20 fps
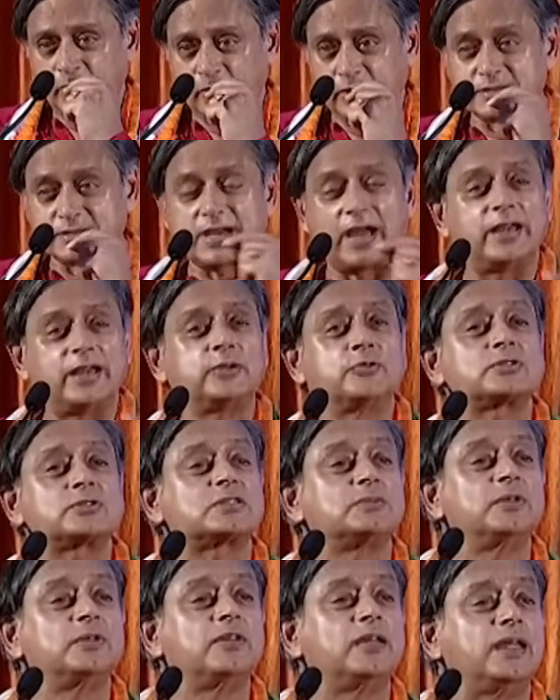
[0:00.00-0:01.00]
Because I
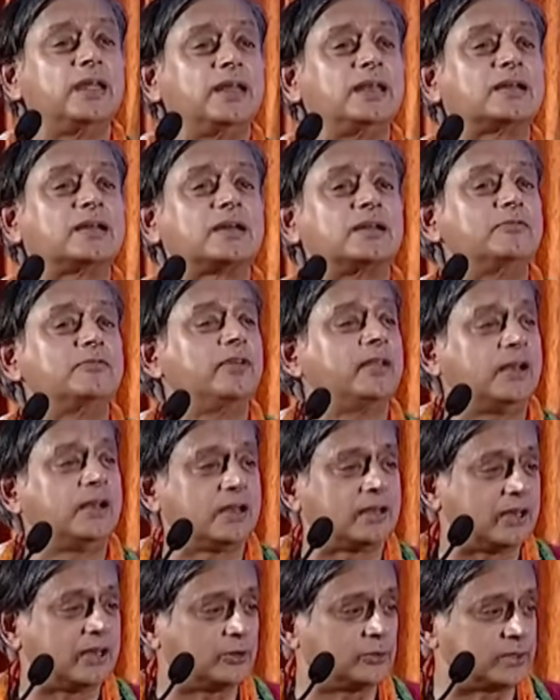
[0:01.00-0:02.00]
used to be
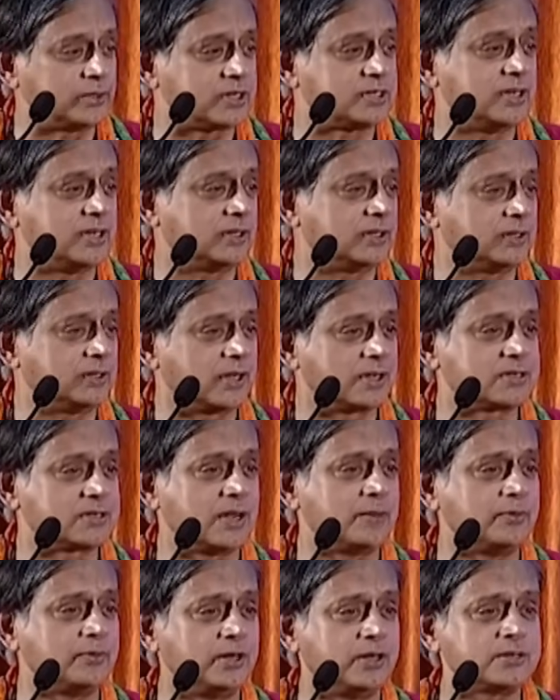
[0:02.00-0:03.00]
inconveniently good at taking
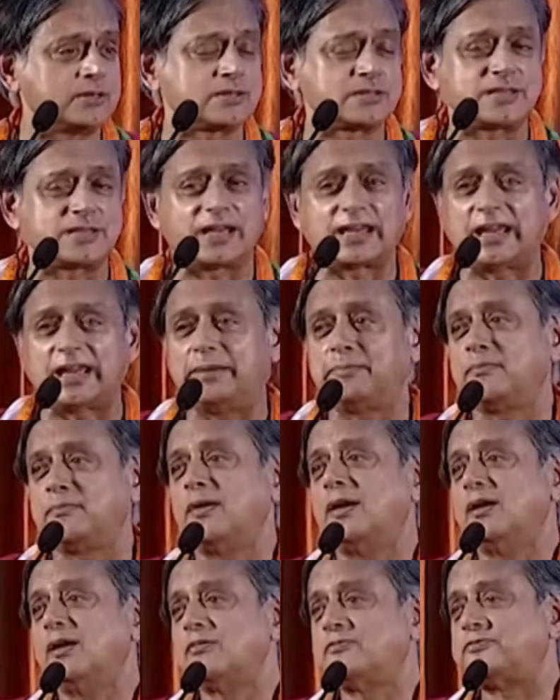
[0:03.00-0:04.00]
examinations. I
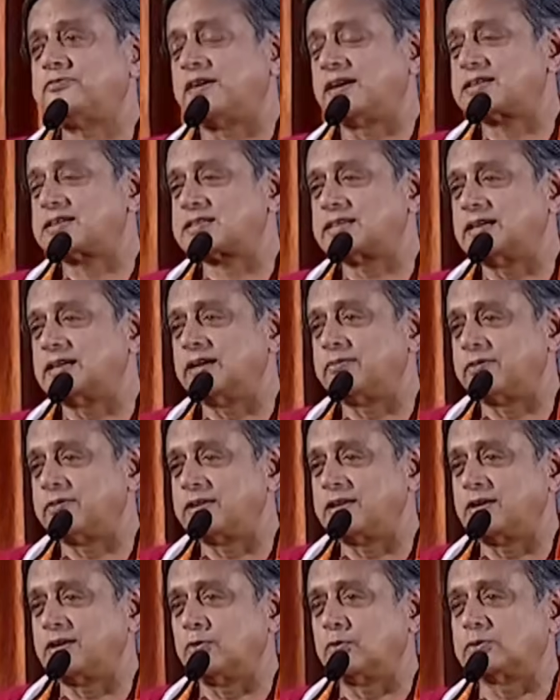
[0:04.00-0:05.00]
came first in
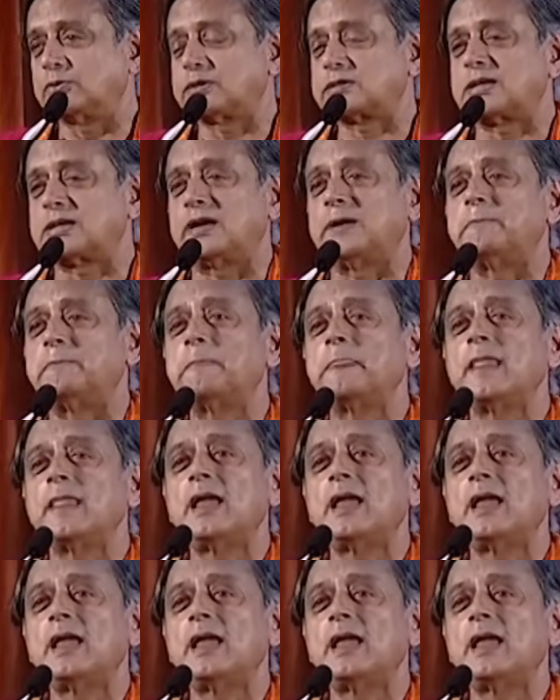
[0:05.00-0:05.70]
everything all the time.